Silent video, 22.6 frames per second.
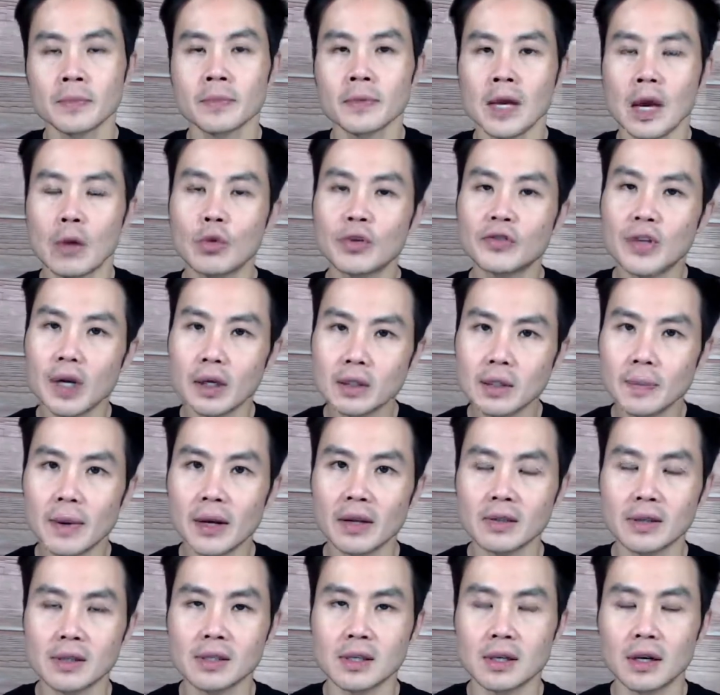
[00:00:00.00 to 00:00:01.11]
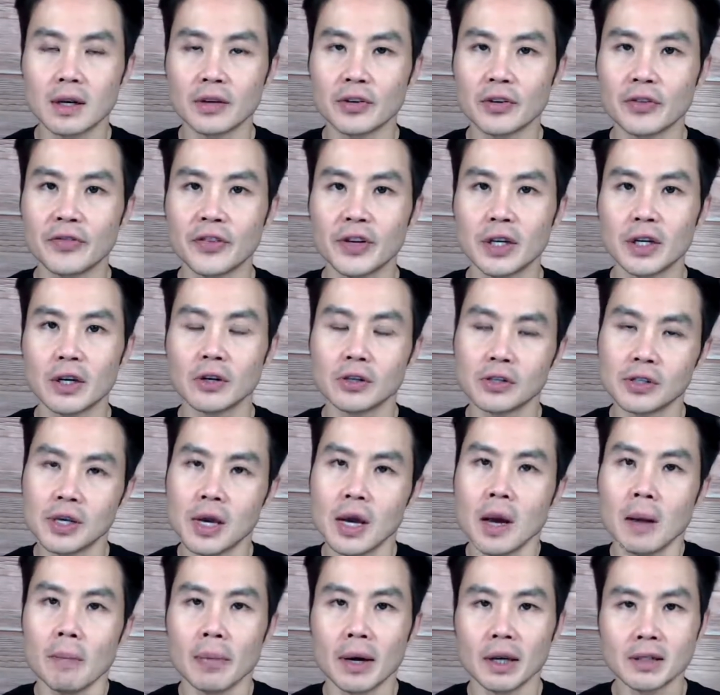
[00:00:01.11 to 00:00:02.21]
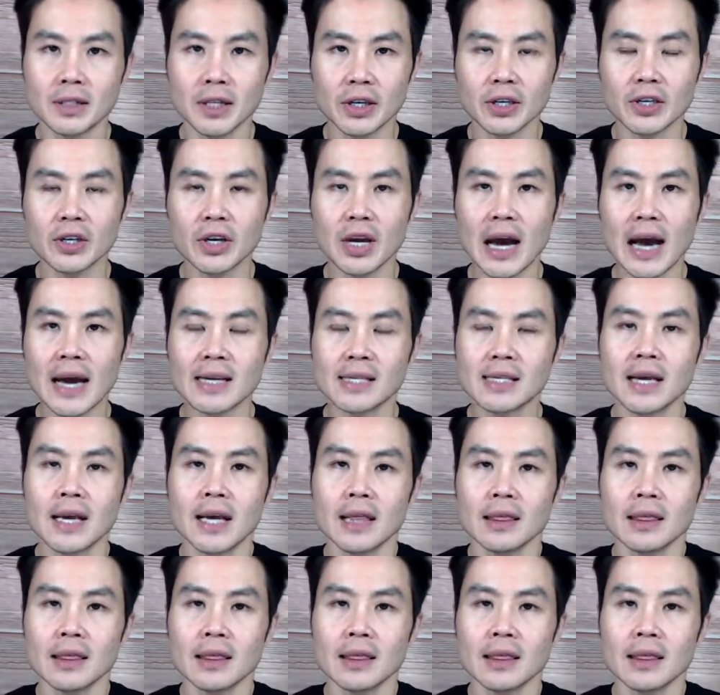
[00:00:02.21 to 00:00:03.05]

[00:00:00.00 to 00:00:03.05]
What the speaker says: And we've talked about this in other videos, but I'll tell you guys,